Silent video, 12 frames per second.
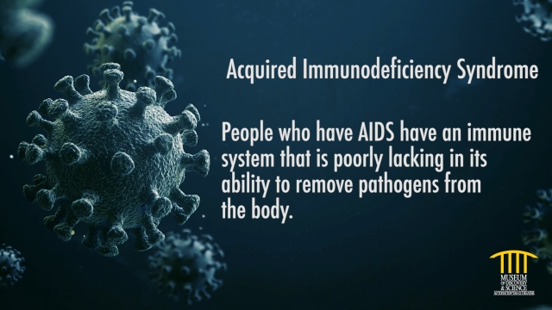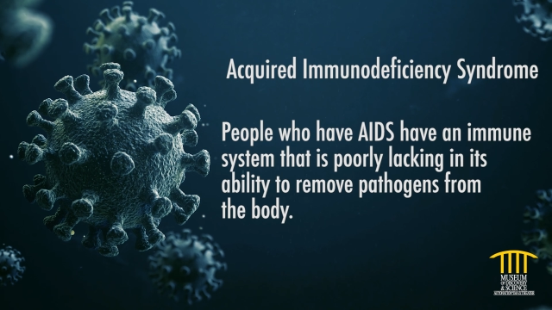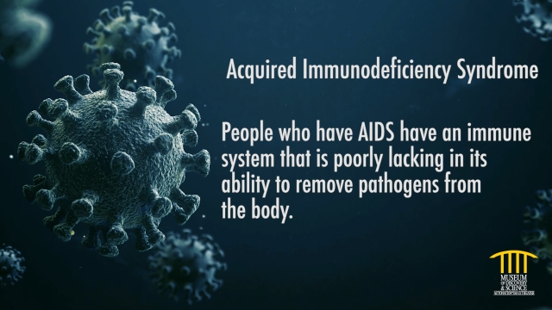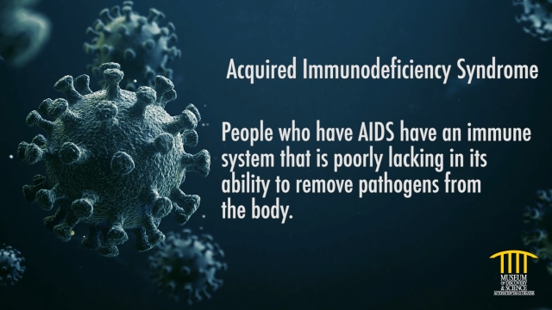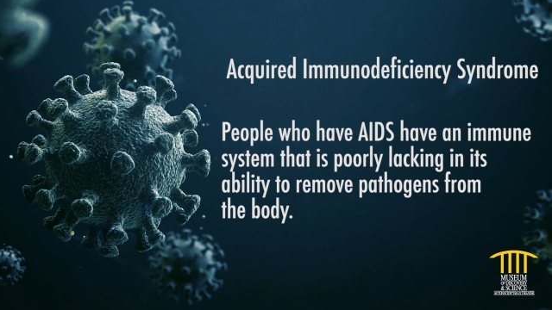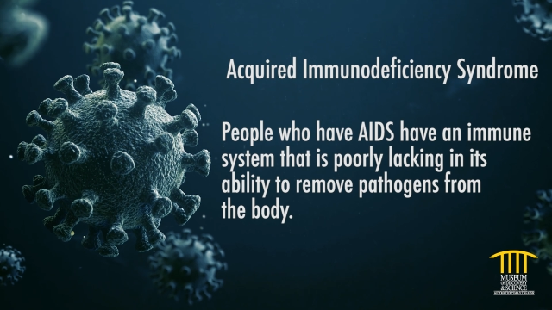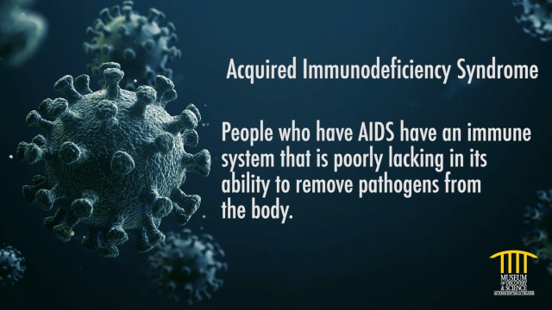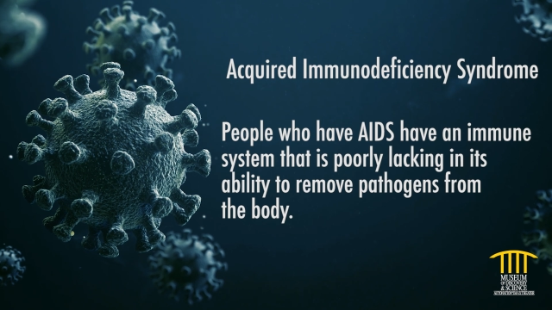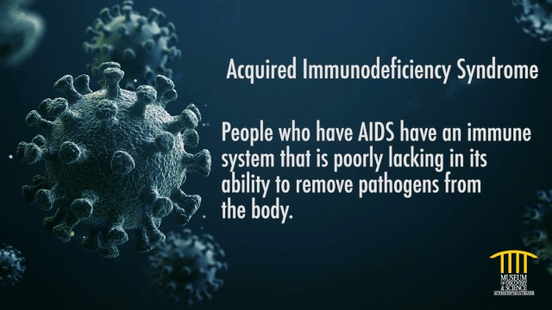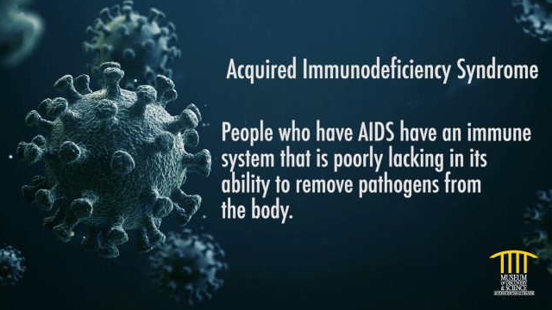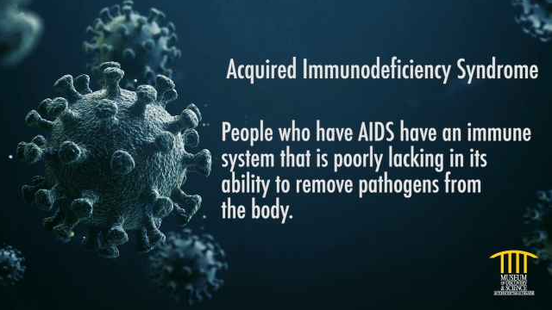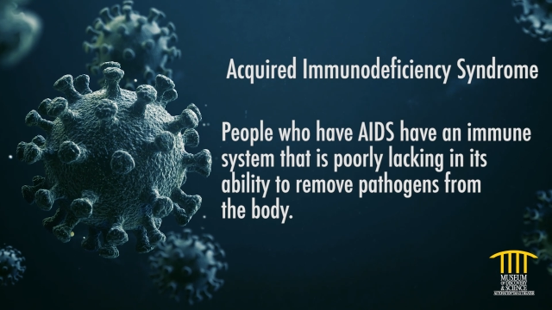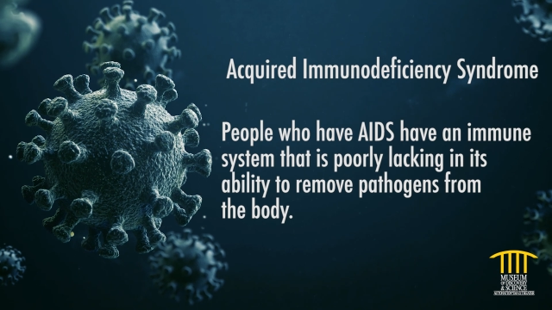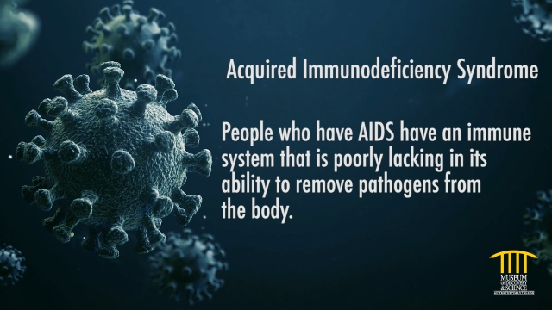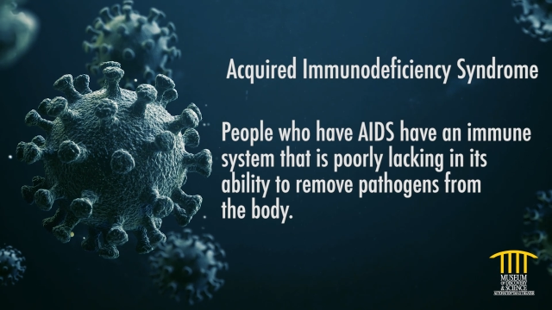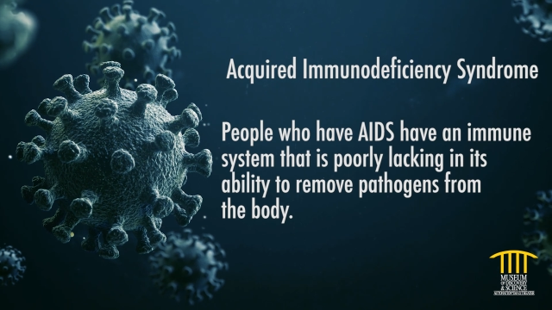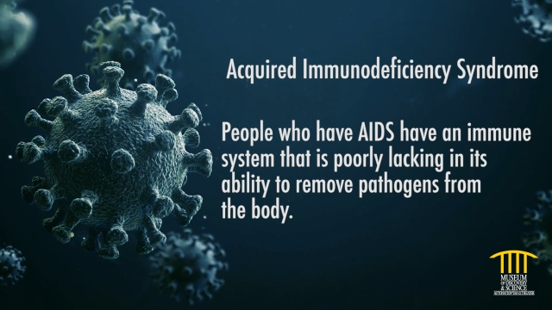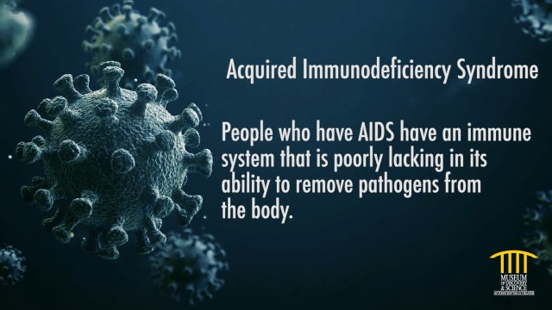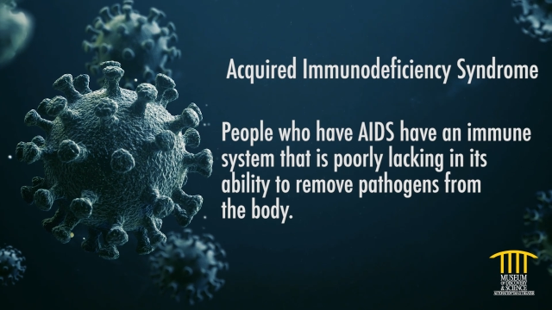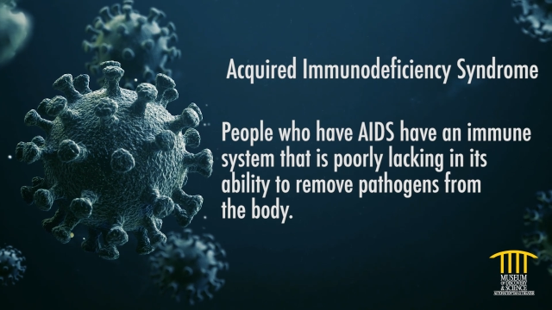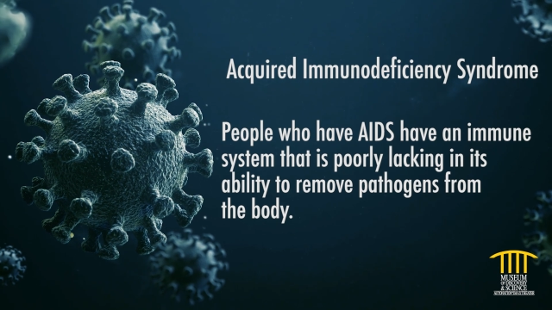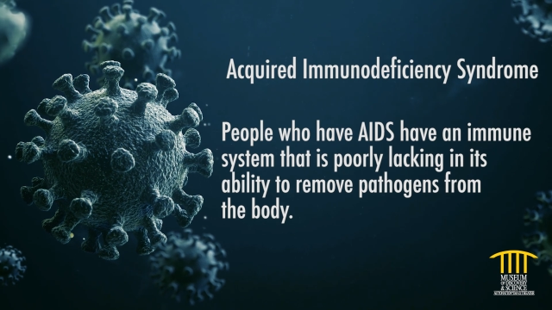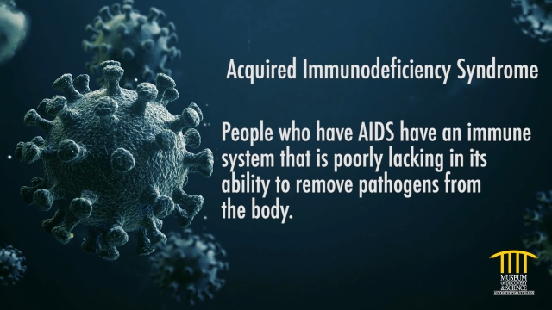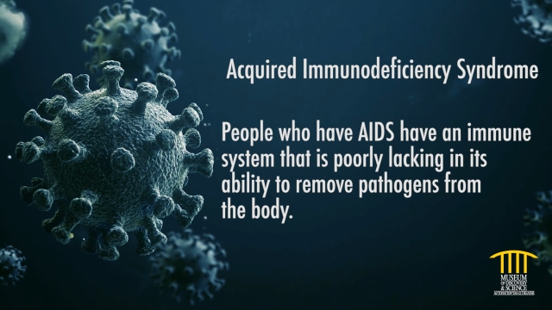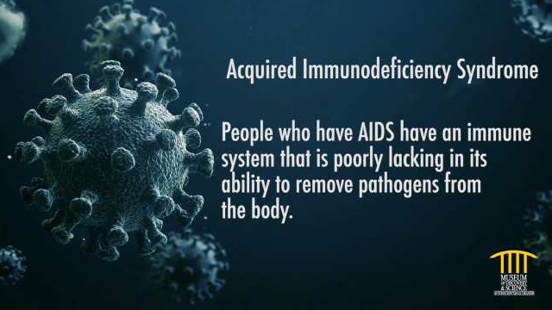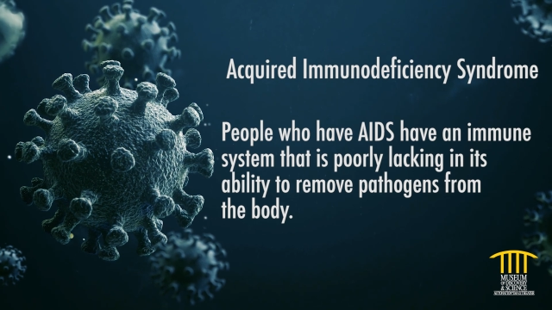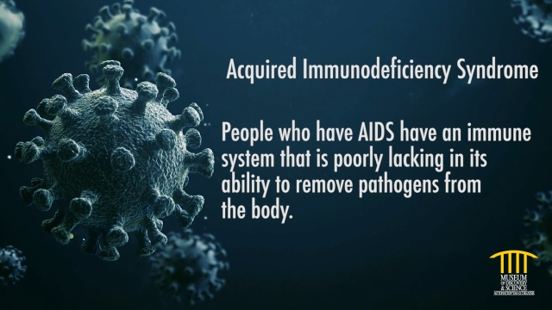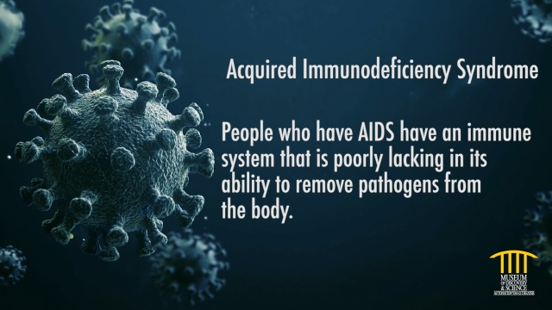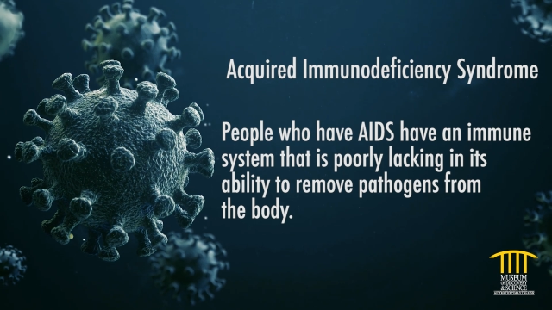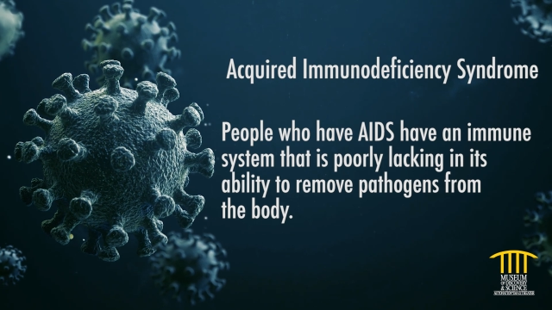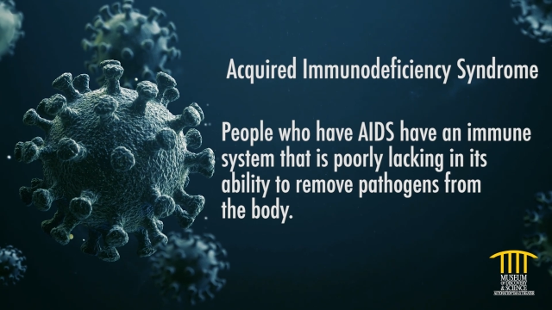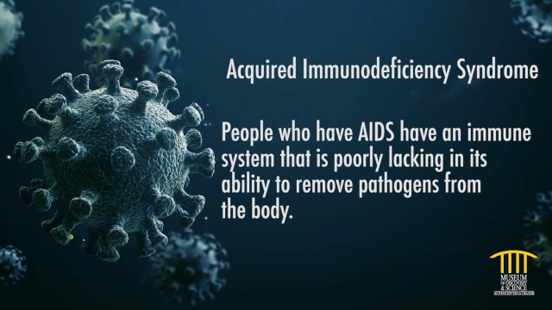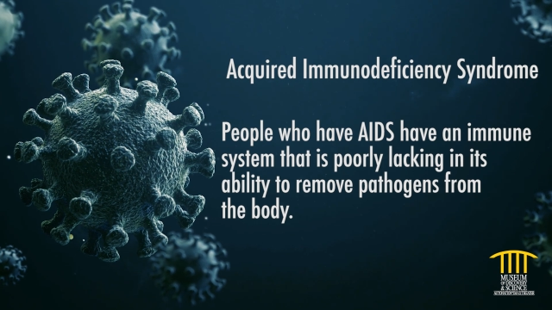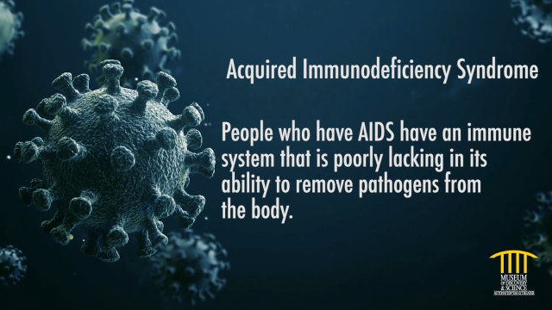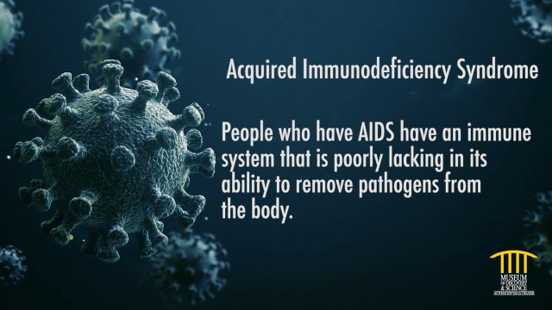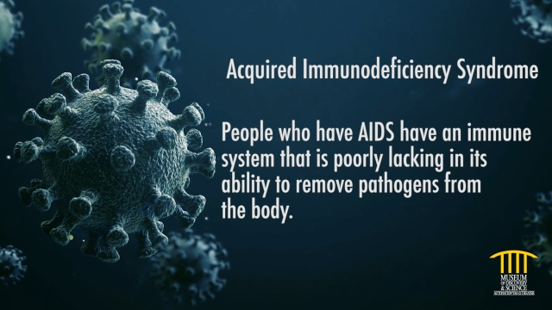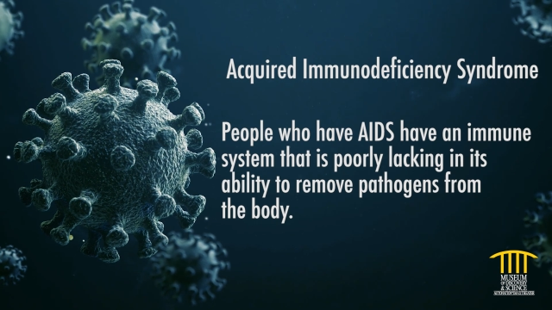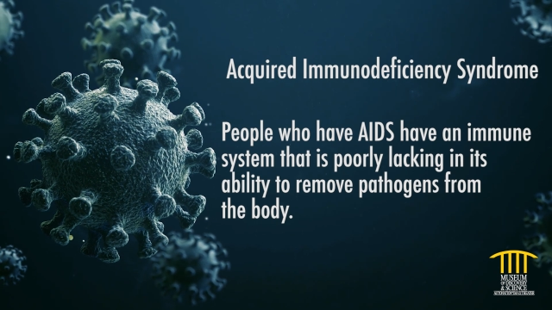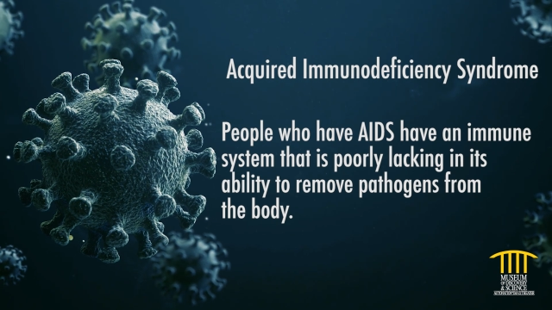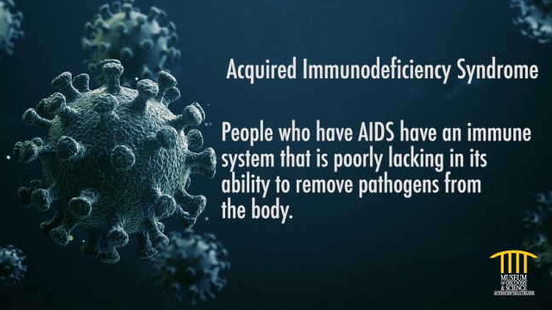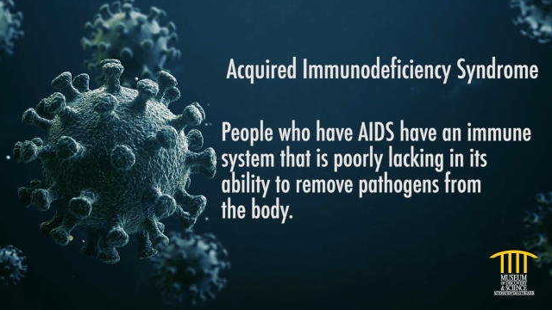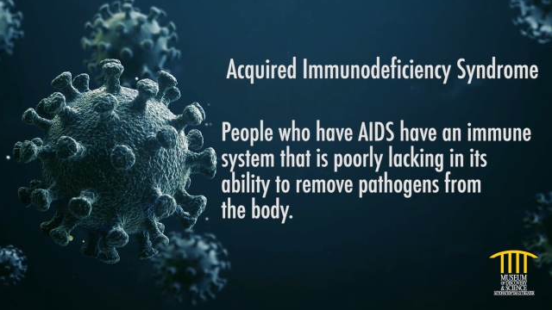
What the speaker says: [unreadable: no face in view]